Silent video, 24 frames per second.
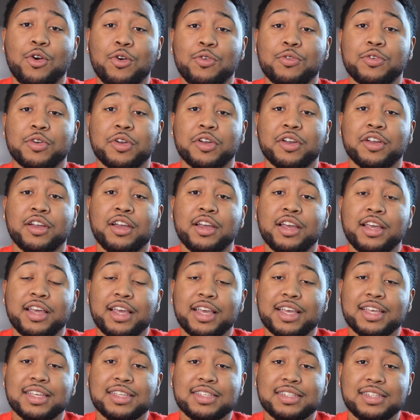over
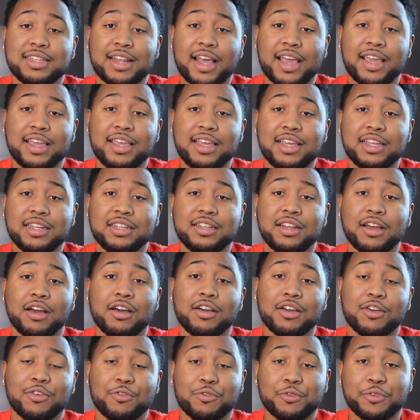his Nike
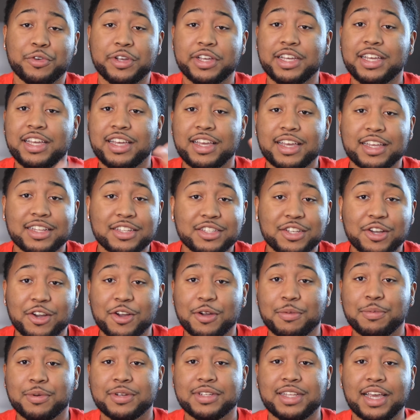Dunk
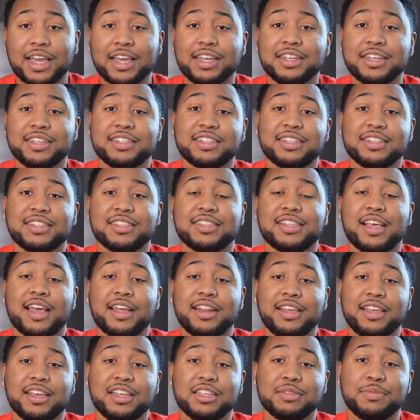reinterpretations that
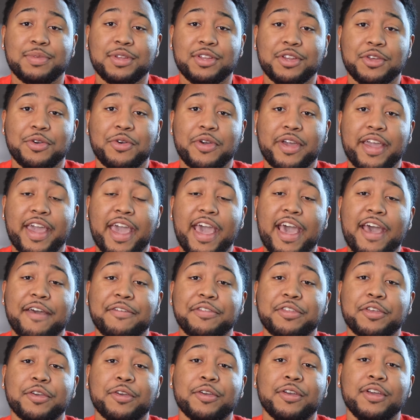he has been doing
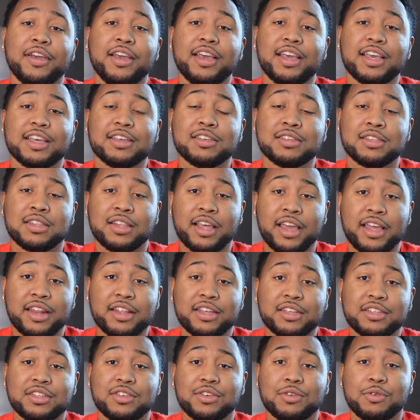after his
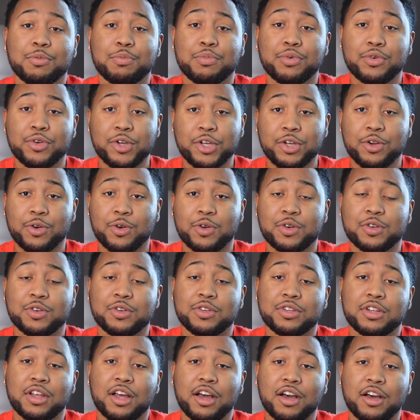latest
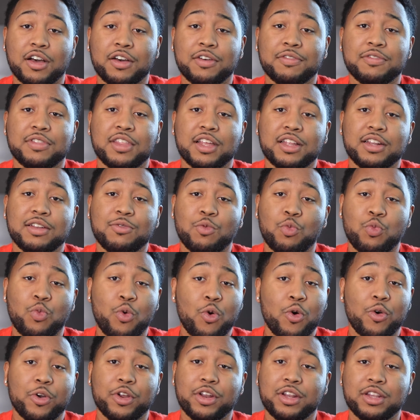pre-order of the
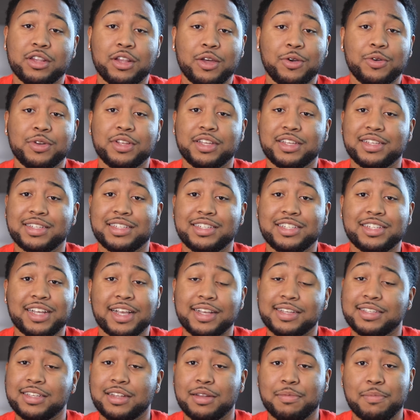Warren Lotus
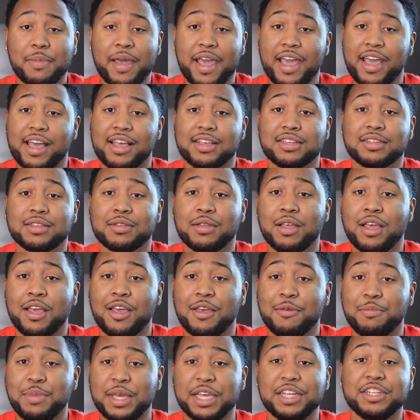Jason Mask
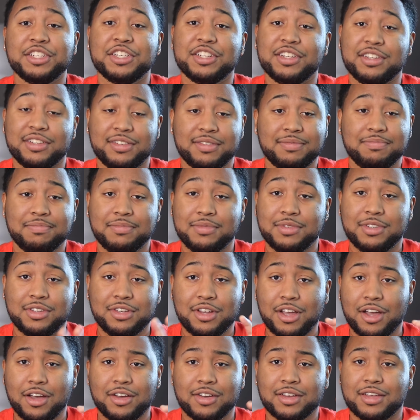Pigeon
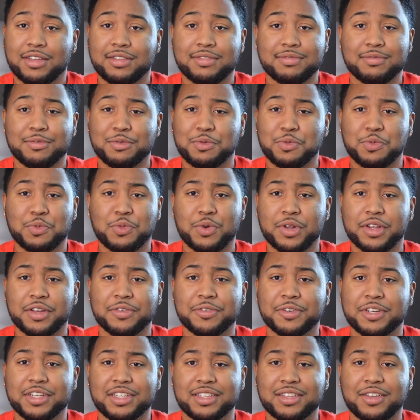Dunk,
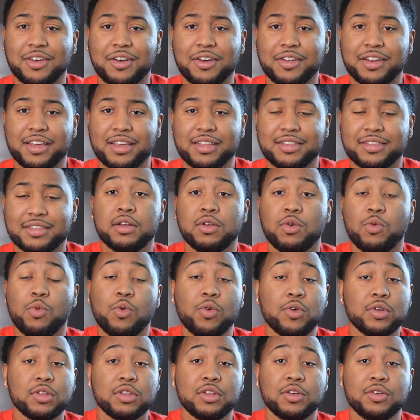whatever he's calling it.
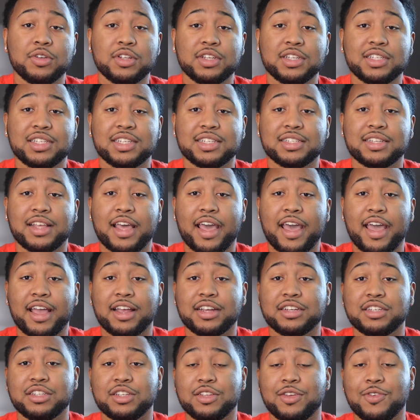Warren Lotus is
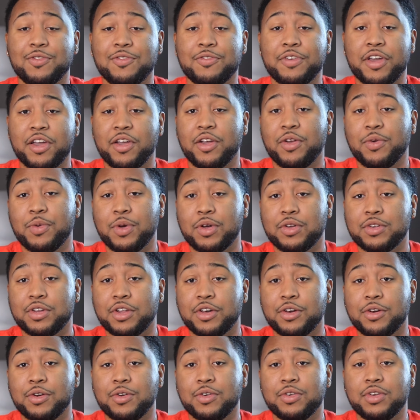actually very well
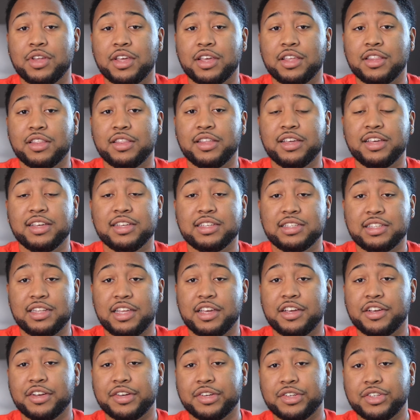known in the
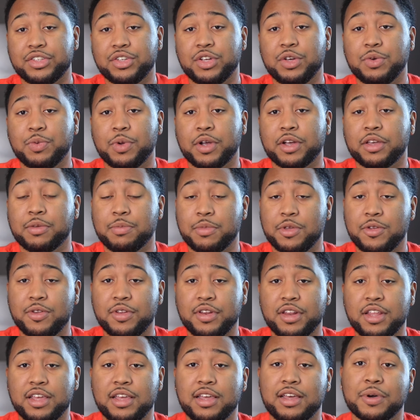sneaker and streetwear
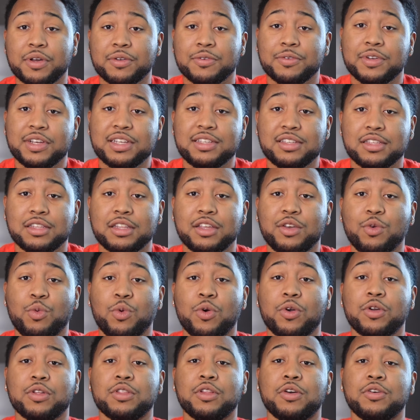community, but recently
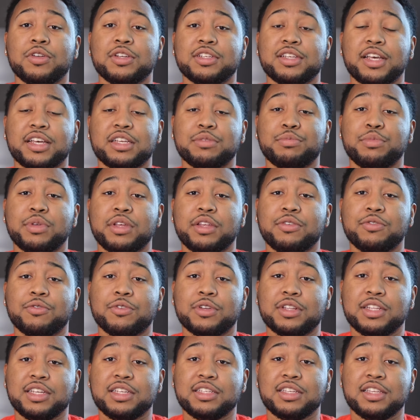Warren Lotus has been
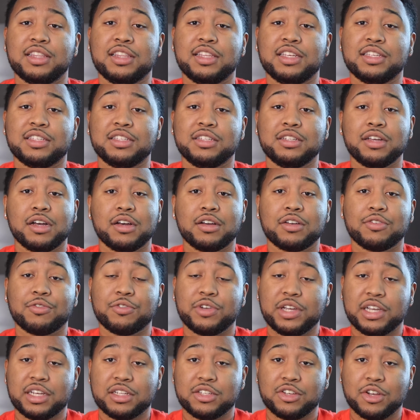releasing these Dunk
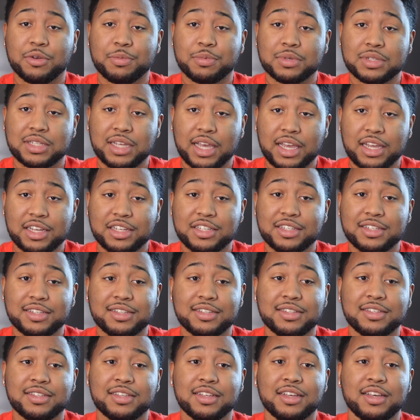
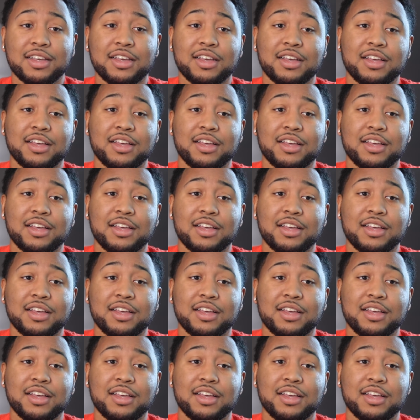reinterpretations,